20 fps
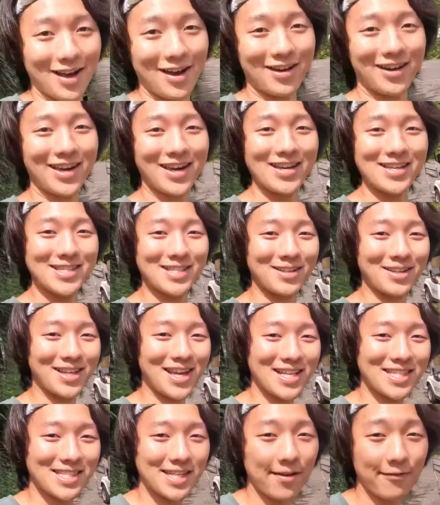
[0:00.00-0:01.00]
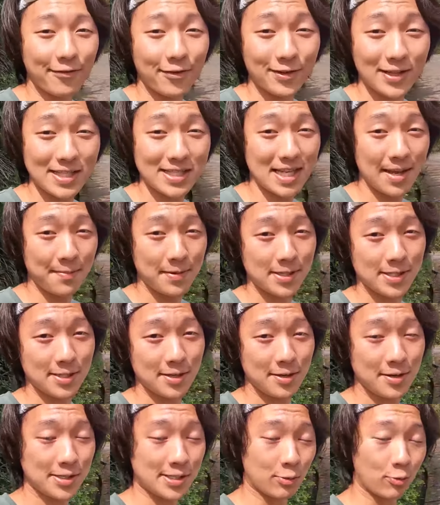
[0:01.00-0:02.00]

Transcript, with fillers: Okay, so that's it for this episode.